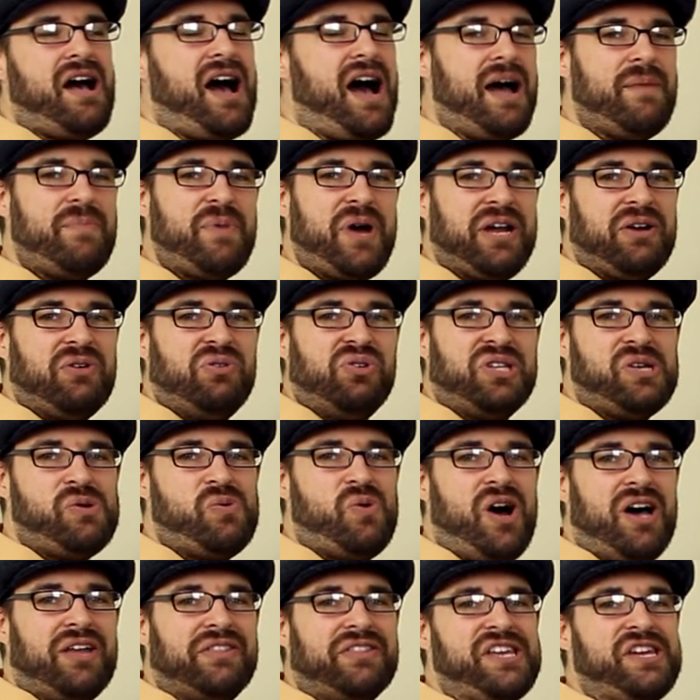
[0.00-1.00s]
I might only
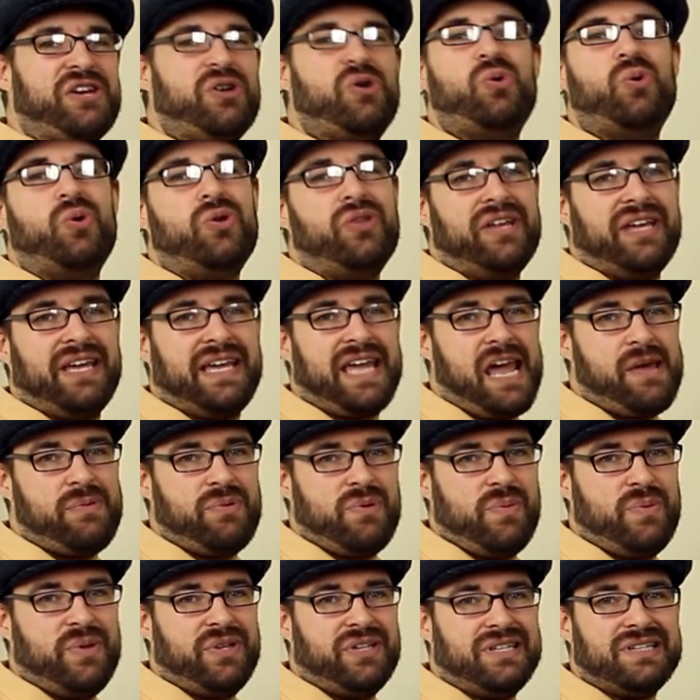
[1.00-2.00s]
want the cooling
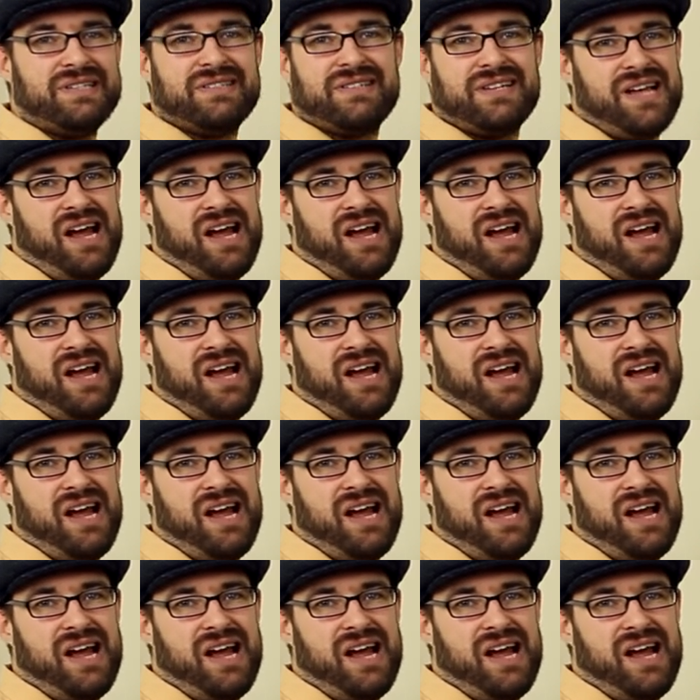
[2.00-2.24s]
capabilities